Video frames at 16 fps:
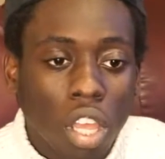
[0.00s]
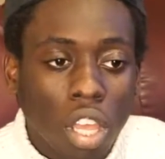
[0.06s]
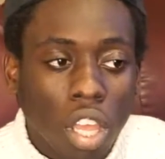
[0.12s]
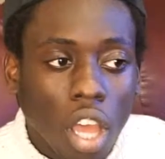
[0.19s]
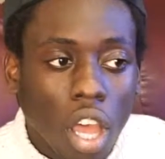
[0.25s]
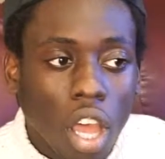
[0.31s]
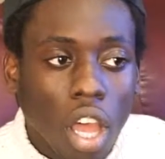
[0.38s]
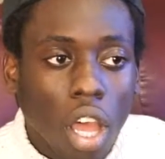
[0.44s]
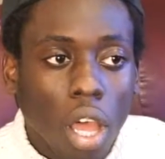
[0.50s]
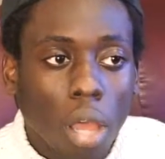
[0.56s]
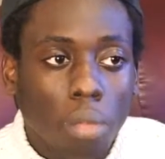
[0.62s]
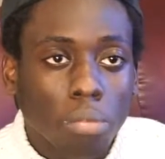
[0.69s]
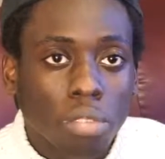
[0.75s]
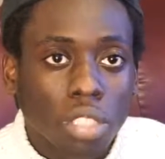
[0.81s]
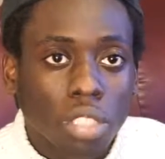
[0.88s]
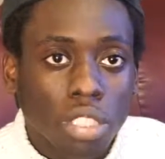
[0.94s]

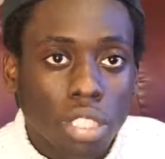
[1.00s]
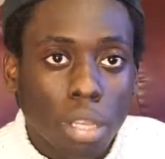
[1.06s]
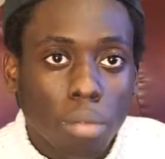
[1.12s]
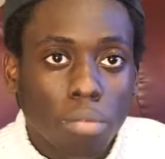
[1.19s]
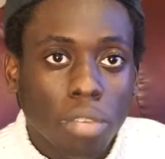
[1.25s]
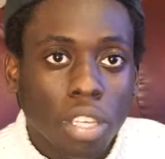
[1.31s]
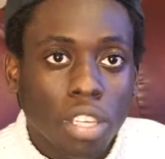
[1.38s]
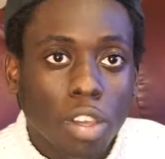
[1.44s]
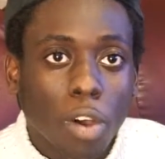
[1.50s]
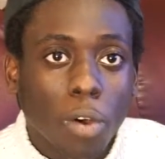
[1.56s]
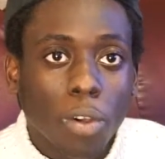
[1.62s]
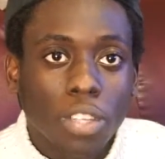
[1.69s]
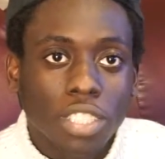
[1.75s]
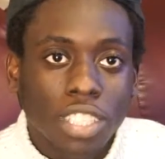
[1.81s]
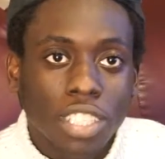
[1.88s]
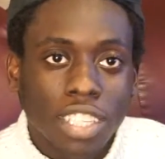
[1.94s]
some
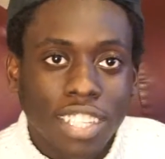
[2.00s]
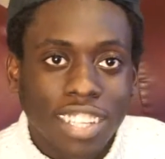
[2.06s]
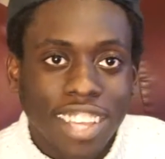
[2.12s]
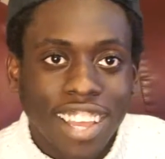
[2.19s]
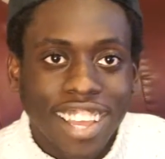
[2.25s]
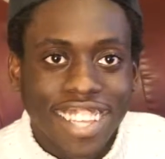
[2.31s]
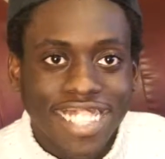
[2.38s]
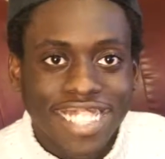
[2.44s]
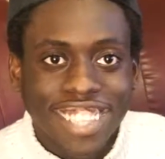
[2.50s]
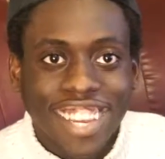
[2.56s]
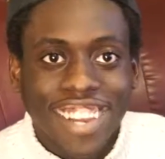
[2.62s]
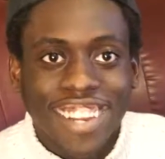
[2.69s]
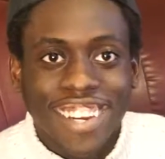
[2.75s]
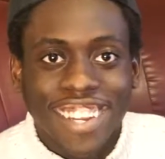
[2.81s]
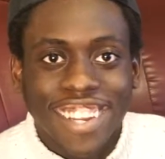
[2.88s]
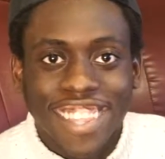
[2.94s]
goals in a
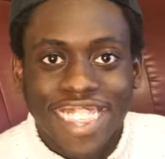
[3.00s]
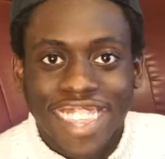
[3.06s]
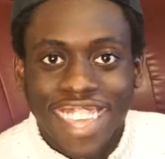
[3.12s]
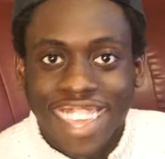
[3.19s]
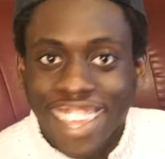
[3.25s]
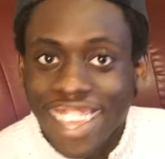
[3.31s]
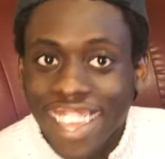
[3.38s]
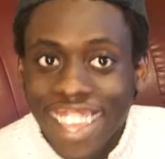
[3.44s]
soccer thing.